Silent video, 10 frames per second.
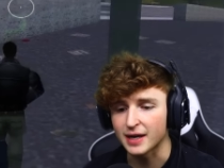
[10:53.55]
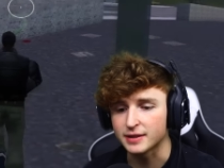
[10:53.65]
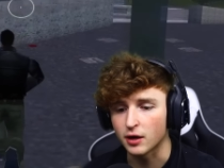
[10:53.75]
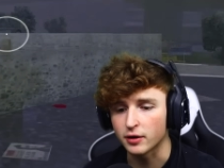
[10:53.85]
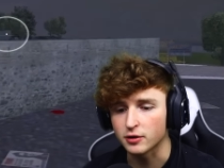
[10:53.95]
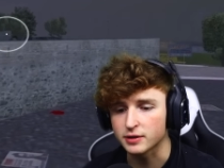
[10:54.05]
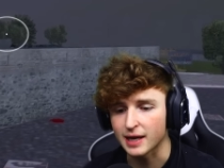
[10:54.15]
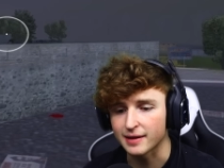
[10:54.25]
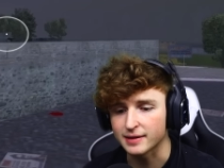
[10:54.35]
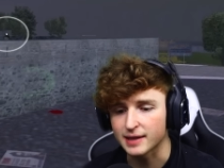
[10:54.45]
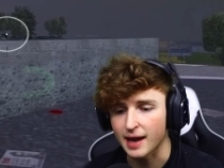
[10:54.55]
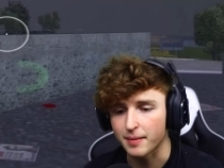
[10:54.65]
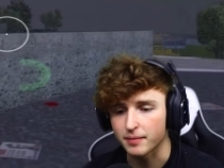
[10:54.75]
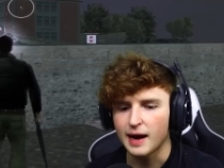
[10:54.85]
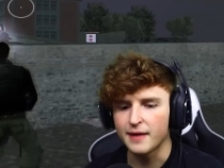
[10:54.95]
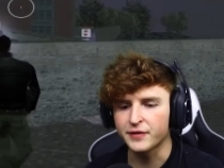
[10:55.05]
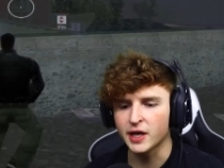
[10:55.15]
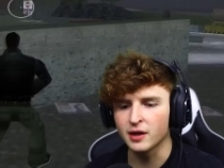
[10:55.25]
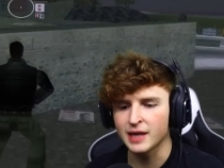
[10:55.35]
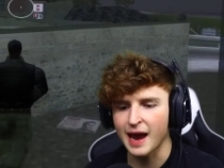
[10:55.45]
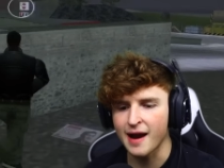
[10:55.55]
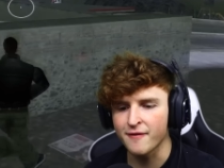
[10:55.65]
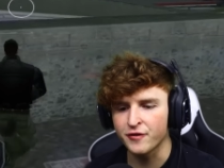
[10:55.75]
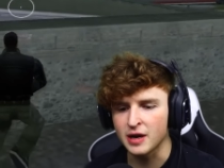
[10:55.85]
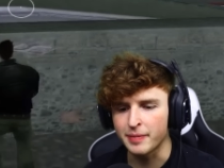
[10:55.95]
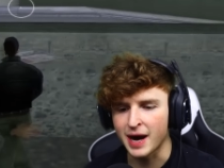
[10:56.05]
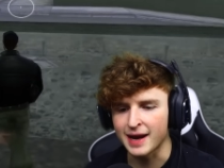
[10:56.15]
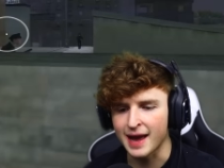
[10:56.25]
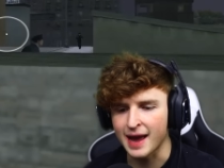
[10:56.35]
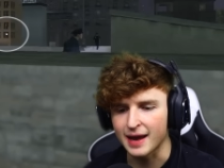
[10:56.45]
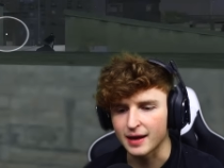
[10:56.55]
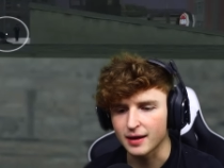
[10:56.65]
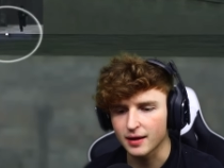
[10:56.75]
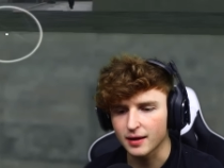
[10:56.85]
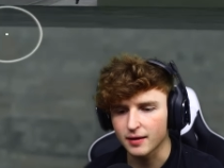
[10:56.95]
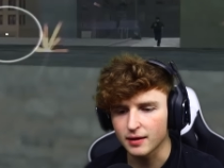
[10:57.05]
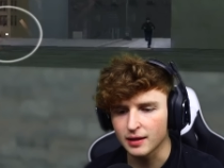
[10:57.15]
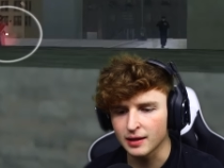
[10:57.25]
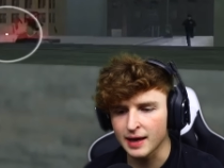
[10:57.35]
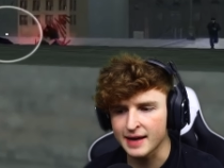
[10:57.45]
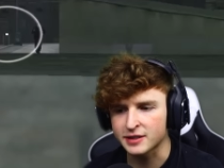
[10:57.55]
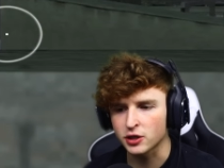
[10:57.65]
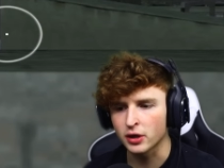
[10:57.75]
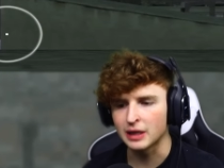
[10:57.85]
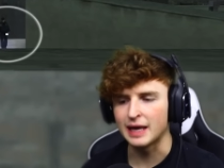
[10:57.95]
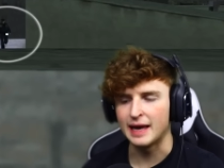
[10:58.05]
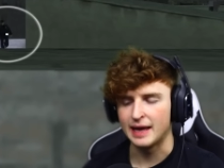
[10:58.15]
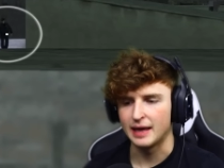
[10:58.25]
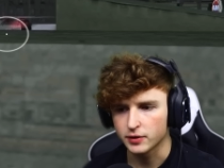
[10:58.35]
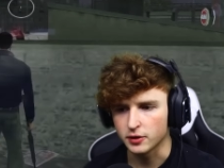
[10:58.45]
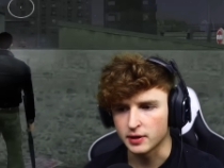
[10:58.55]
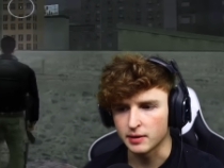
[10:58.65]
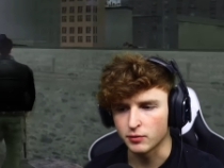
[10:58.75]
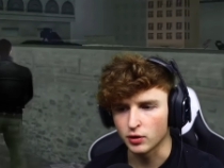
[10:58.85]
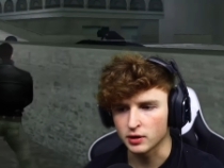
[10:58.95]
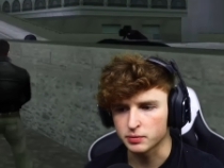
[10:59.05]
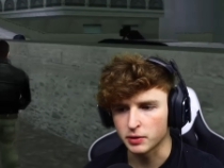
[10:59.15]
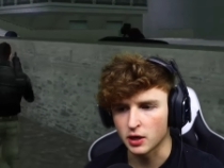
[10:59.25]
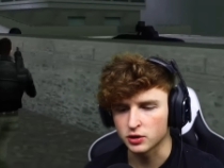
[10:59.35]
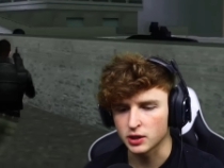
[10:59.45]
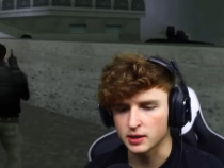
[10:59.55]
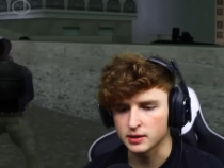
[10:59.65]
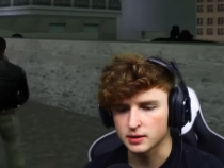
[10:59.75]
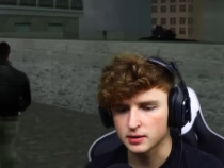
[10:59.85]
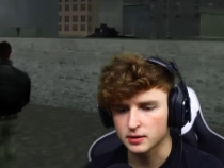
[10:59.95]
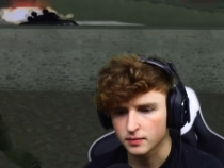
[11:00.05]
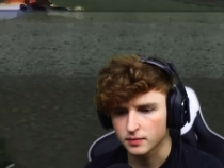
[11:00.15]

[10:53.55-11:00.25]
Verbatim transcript: I don't understand this game. I've killed everybody! Literally! Do you need more explosions?